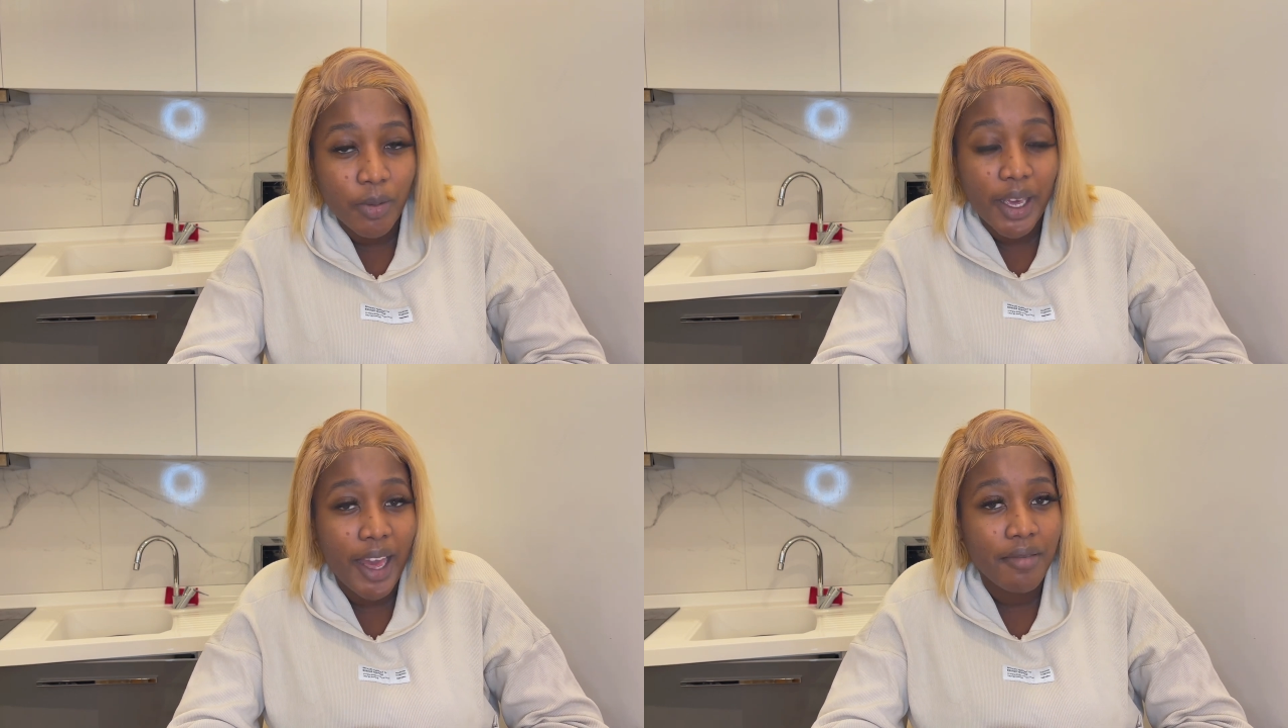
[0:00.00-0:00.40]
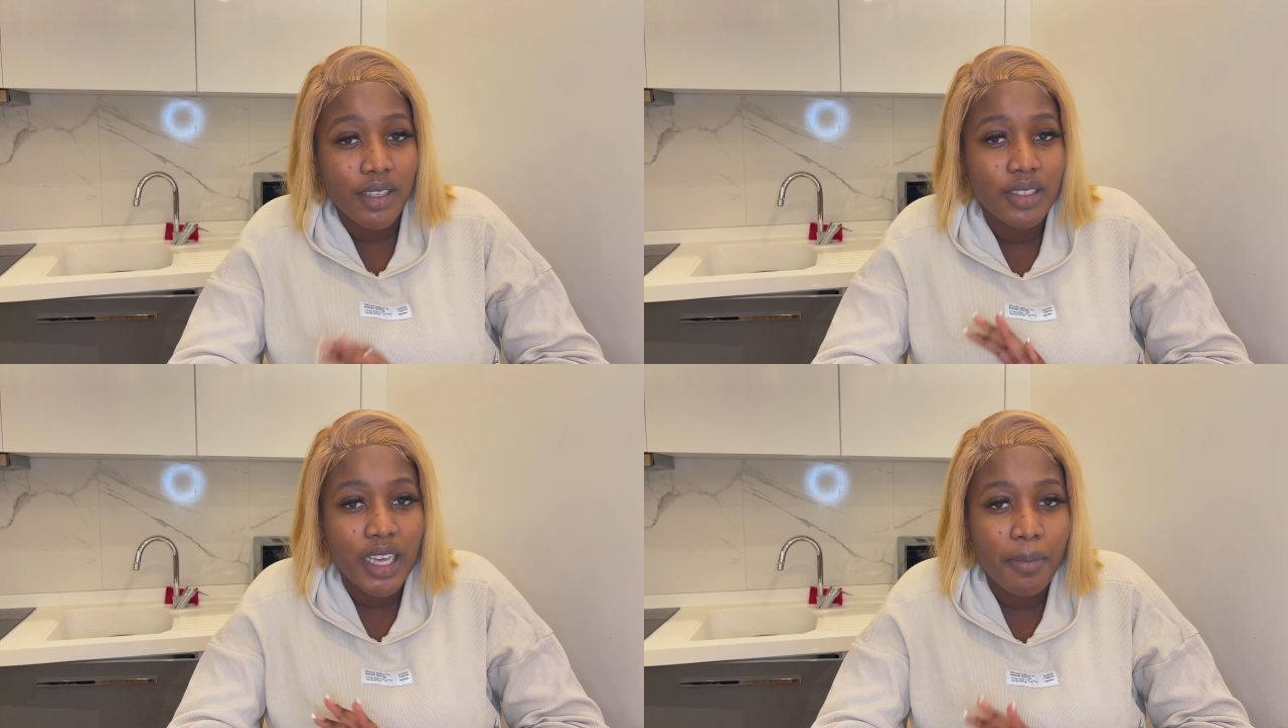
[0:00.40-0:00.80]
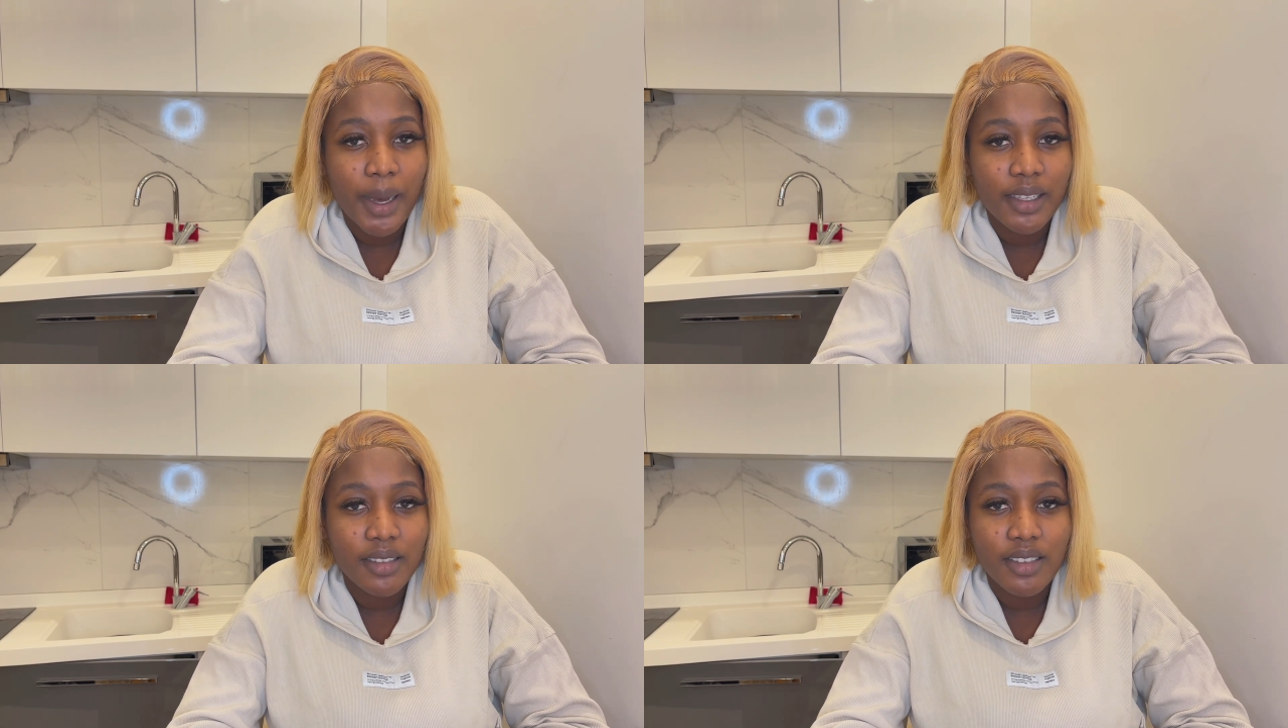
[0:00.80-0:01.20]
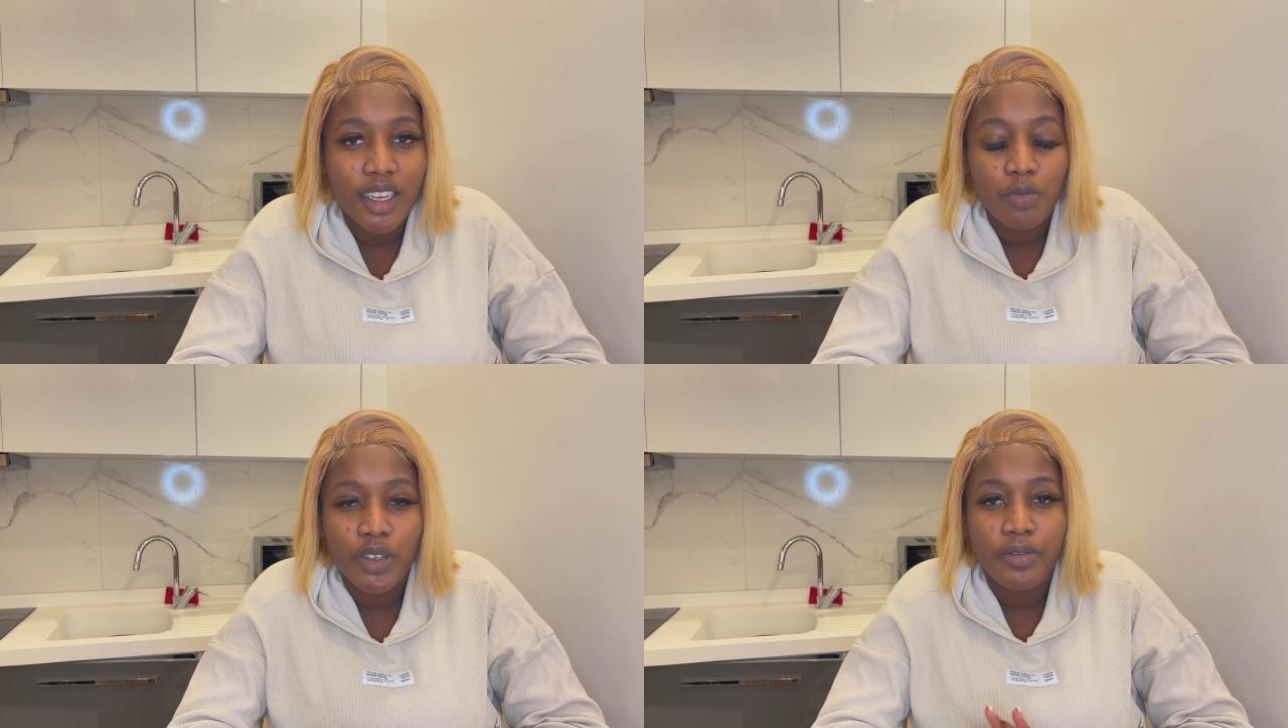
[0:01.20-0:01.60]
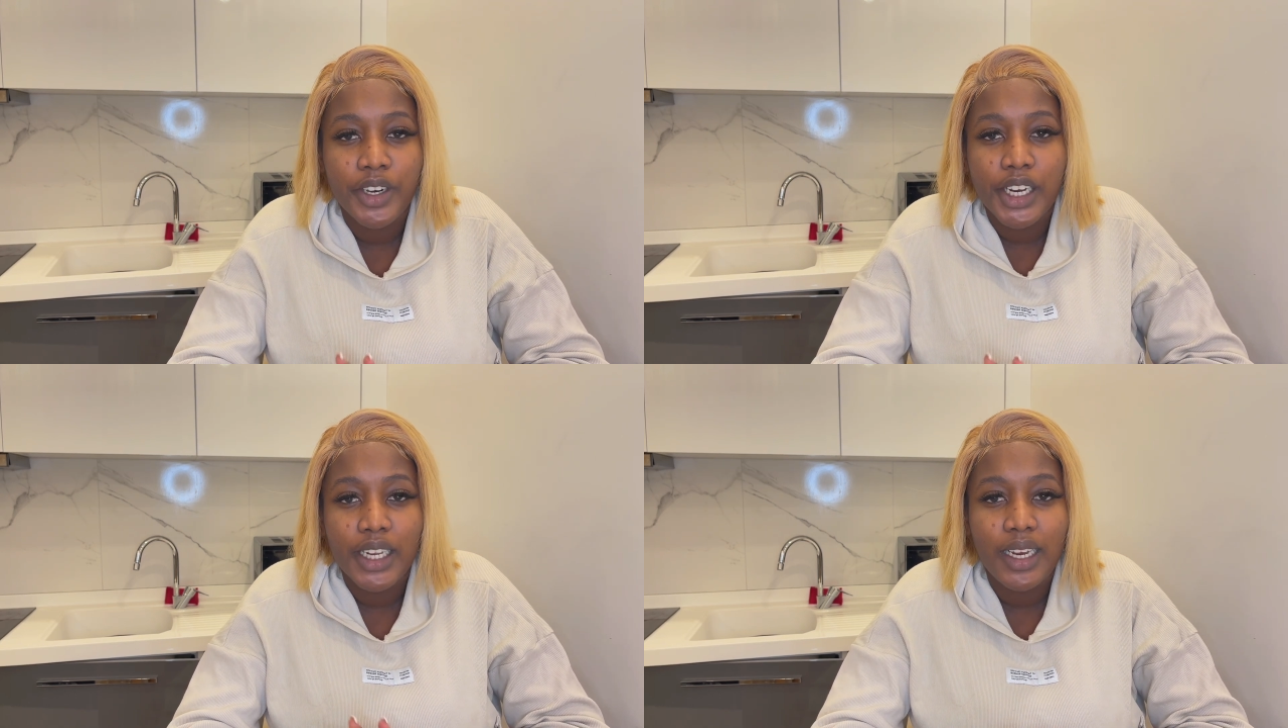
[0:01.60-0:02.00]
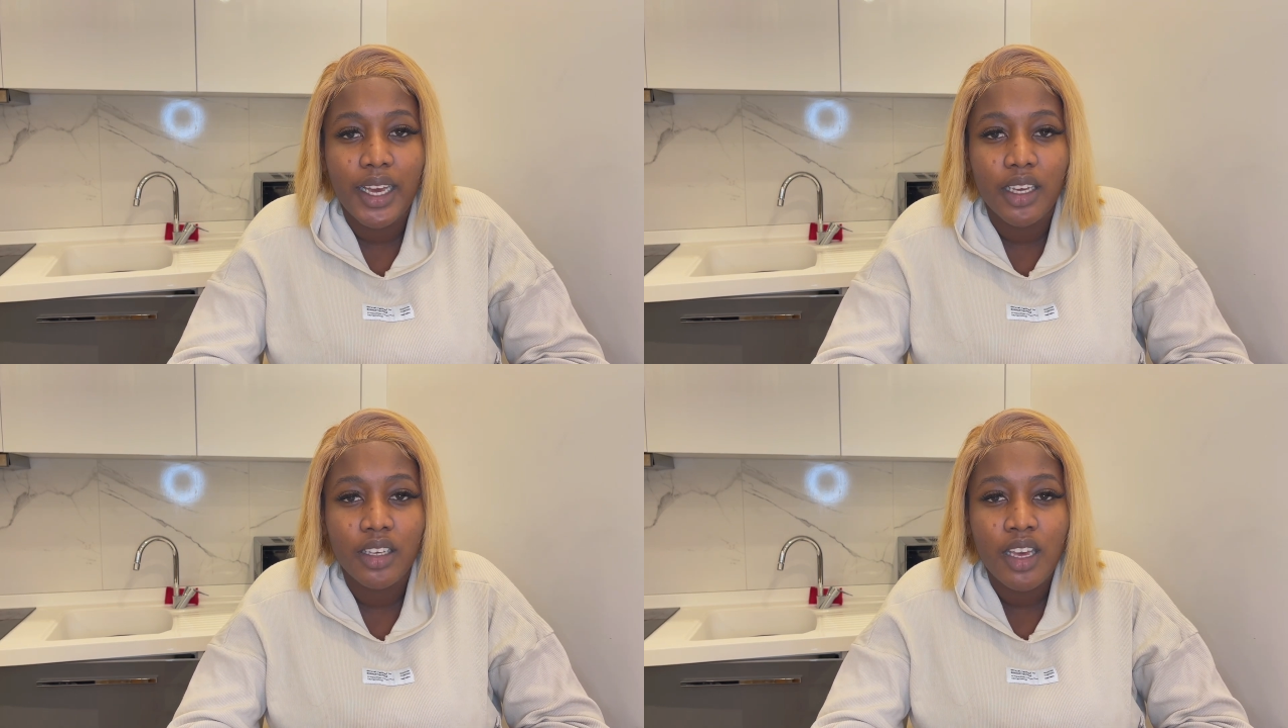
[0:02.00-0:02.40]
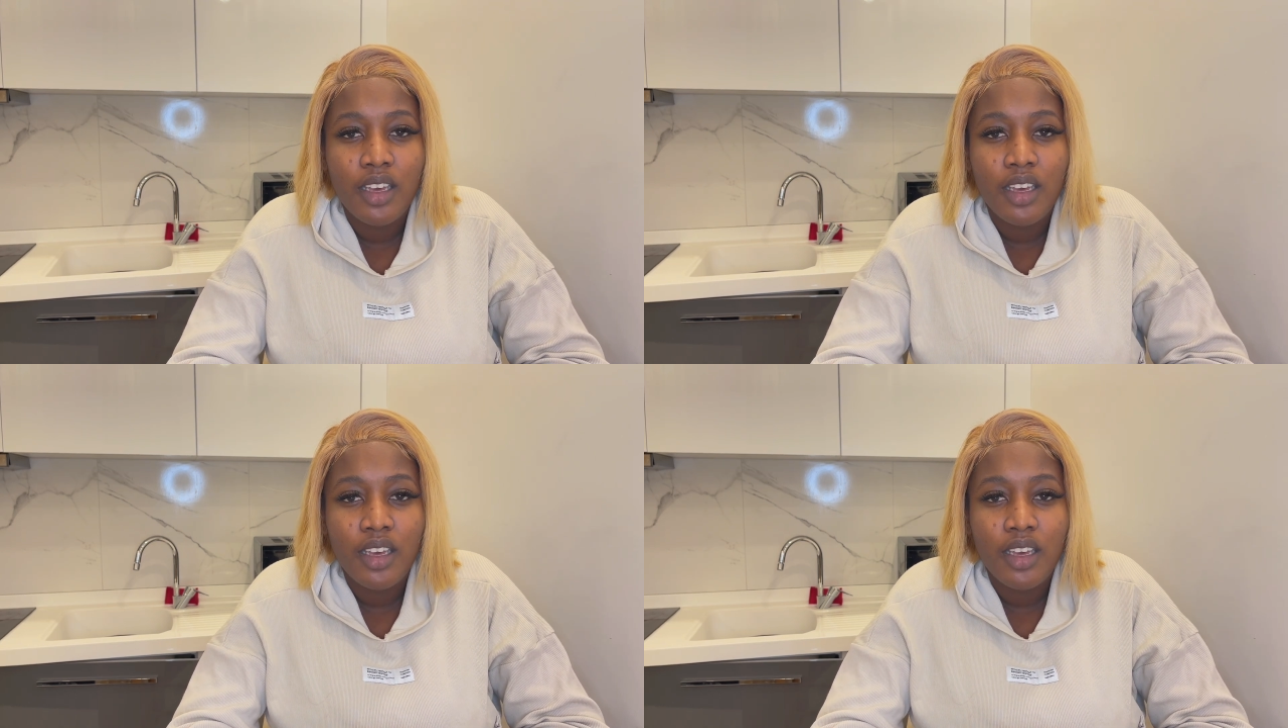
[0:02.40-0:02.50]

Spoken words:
We have the same mindset. We're very like,